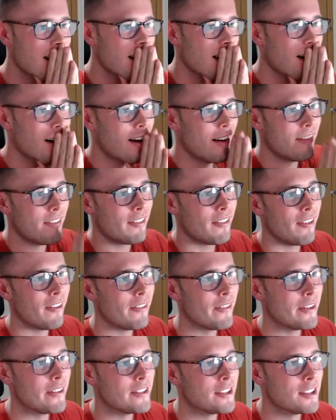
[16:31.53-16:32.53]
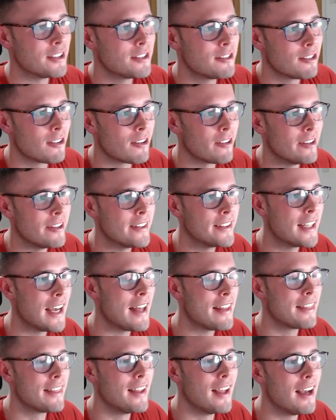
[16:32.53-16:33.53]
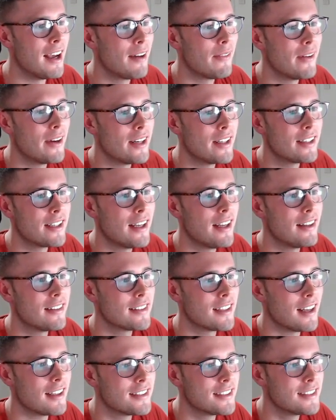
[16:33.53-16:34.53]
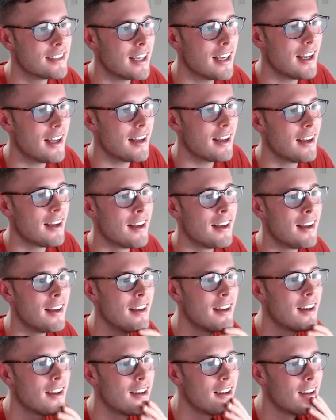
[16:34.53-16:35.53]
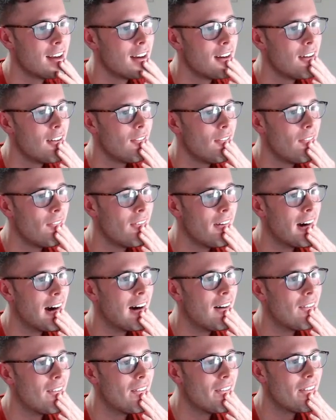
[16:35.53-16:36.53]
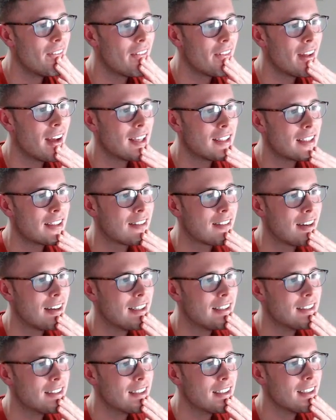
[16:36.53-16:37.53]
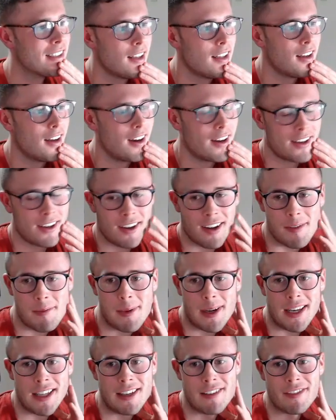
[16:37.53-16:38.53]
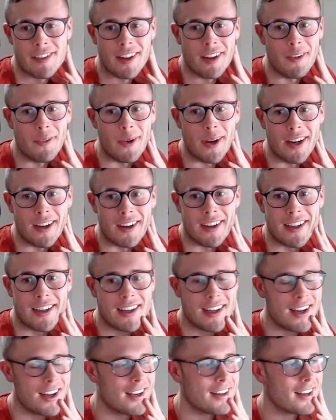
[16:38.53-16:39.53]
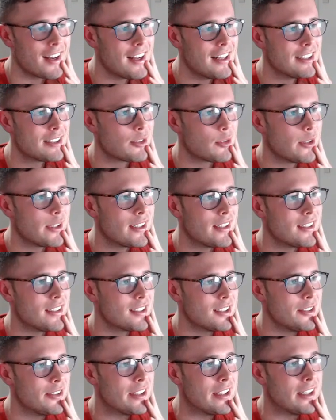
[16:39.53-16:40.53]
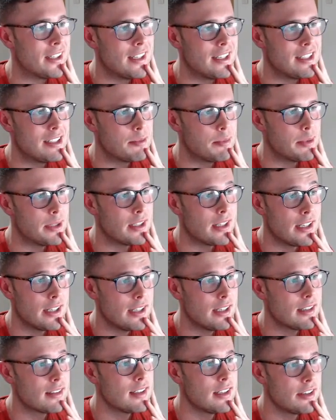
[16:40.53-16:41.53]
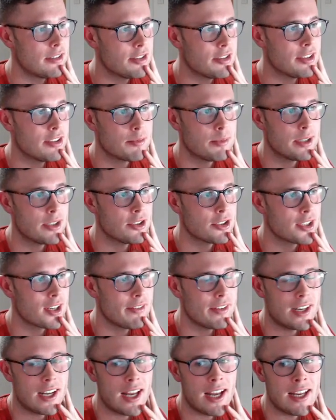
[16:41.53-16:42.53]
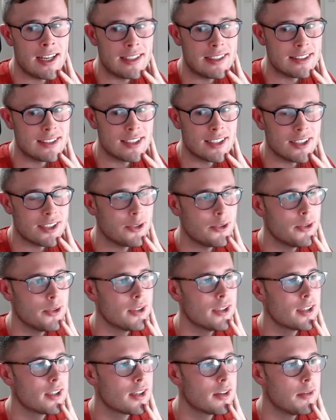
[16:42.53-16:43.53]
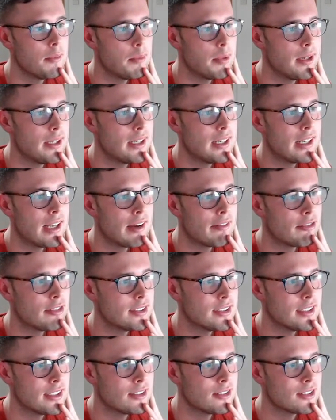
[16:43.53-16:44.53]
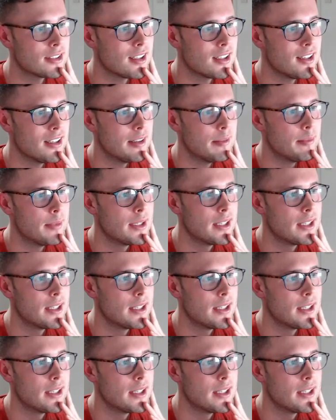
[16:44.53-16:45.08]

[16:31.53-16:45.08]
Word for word: I thought we were just drawing dead there when he hits that set. Wow, that's crazy. I can't believe though when I had ace queen suited and he's been he has literally just been shoving any two completely every single time